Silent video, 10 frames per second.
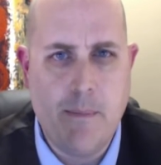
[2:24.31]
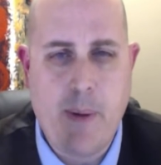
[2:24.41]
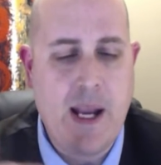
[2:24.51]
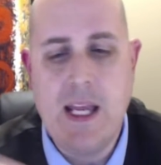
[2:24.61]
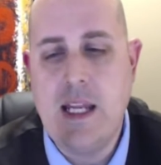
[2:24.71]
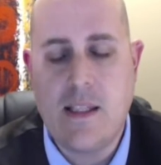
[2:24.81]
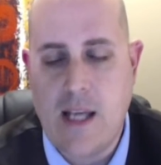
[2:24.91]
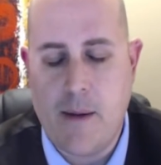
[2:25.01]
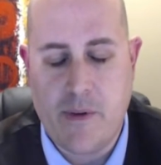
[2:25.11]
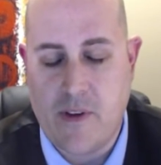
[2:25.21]
by any
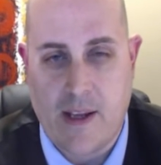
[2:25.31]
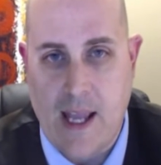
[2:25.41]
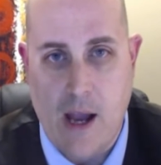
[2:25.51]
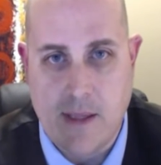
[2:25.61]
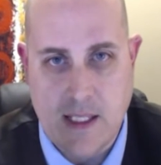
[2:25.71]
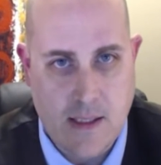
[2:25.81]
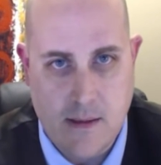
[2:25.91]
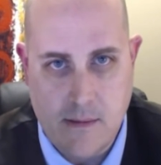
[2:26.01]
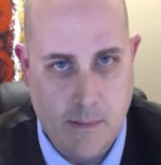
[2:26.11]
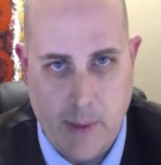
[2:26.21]
type of account,
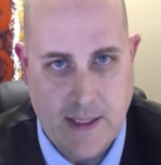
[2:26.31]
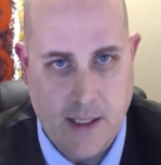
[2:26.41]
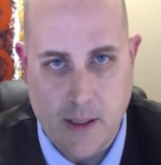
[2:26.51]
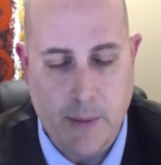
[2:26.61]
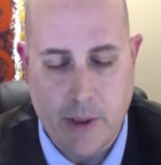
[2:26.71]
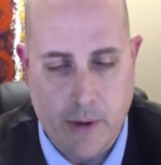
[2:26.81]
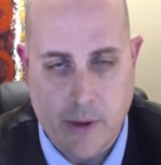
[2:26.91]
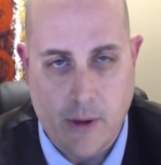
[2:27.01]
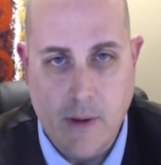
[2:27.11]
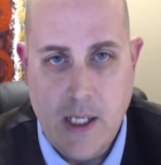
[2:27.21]
that's basically a
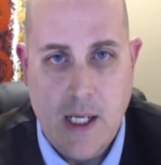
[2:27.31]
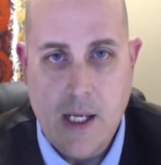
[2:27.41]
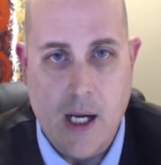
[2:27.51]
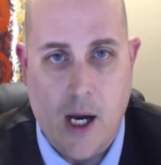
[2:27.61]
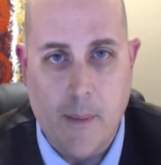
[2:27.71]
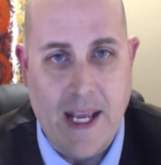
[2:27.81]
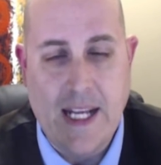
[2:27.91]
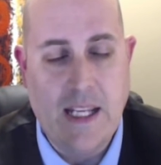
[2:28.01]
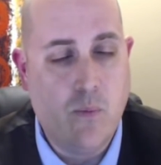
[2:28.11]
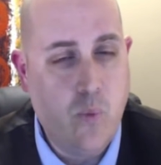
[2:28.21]
miracle.
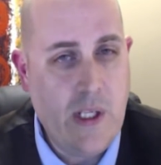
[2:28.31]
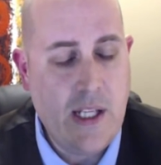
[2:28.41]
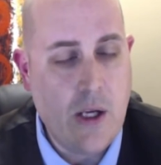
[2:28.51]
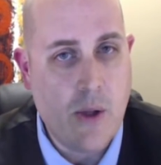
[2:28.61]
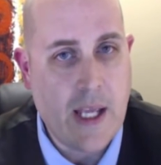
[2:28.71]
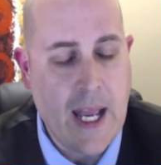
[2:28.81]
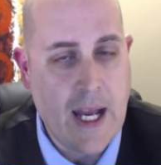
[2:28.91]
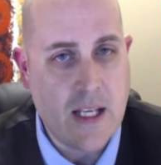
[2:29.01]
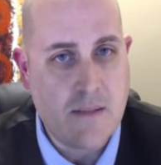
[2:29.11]
And he really only has